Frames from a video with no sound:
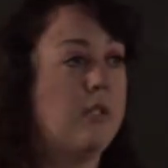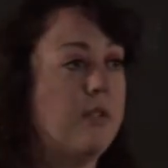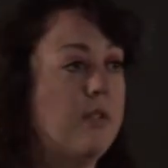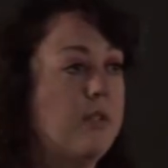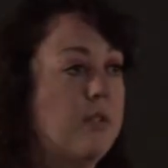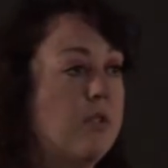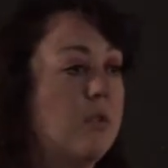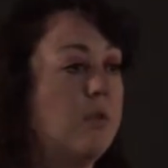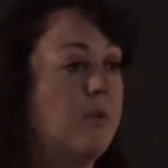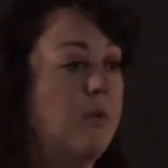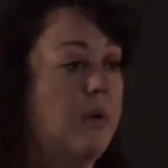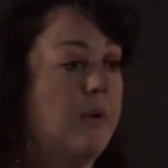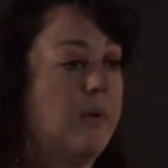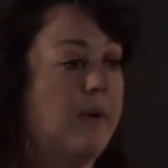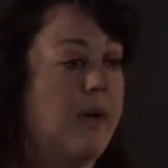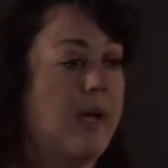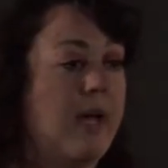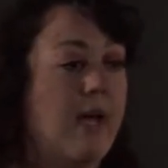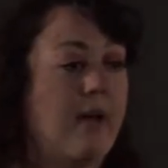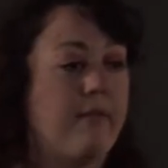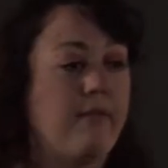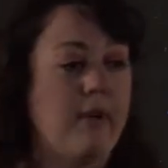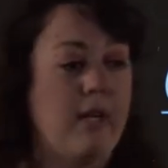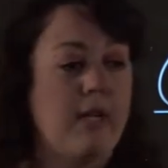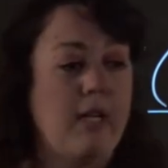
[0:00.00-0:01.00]
So what do I
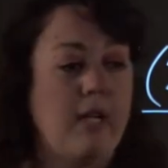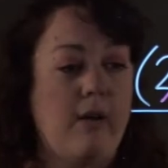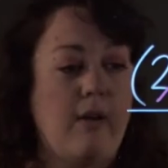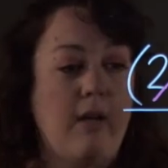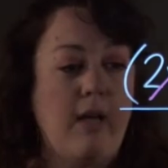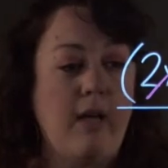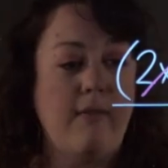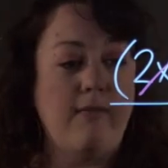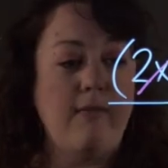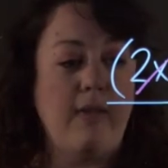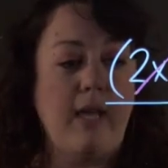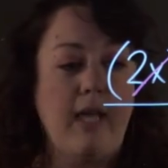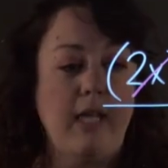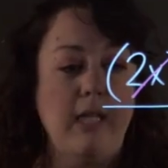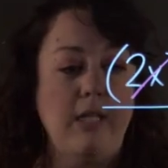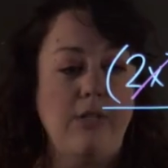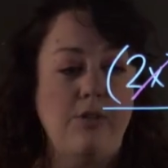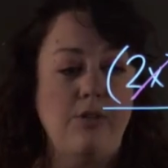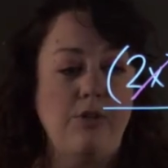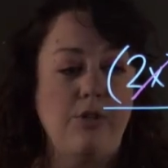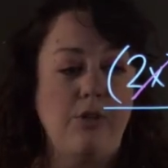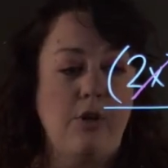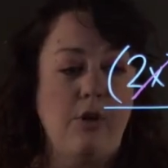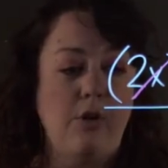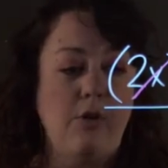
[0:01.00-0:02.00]
have right now? I have
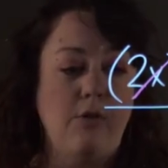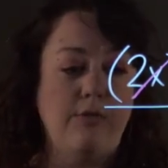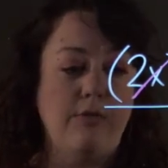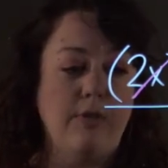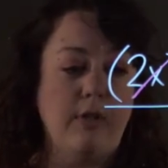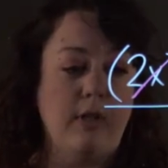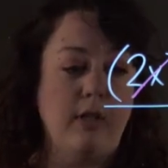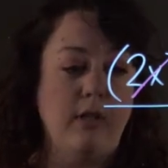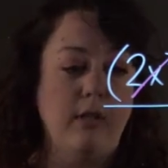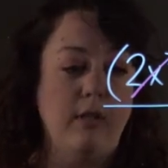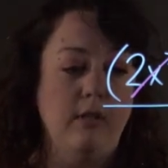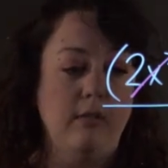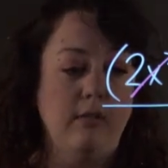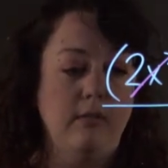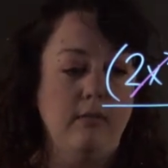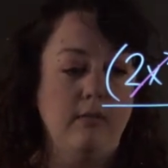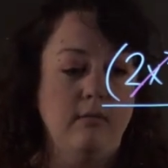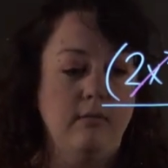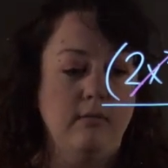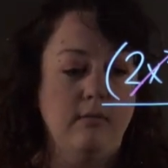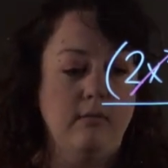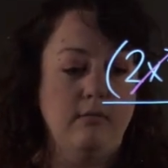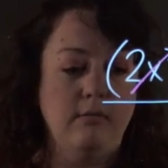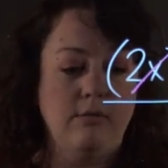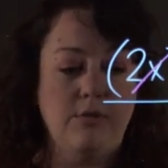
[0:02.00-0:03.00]
h over,
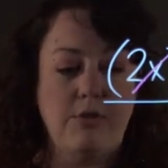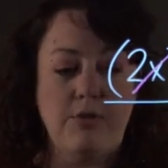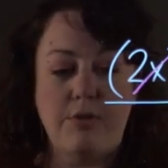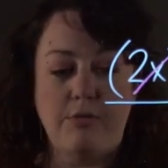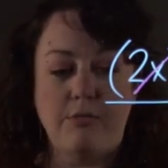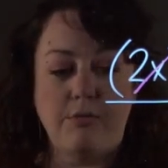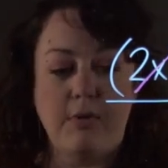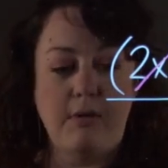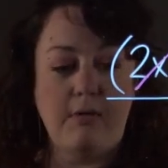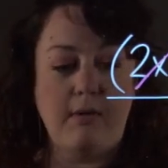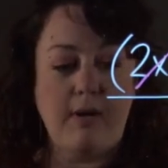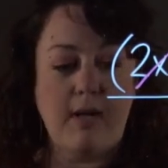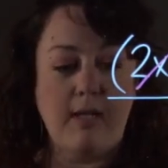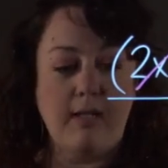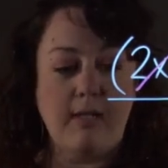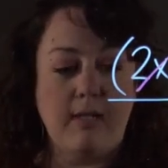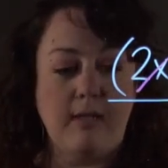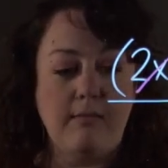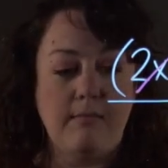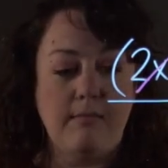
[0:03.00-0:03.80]
just rewrite it.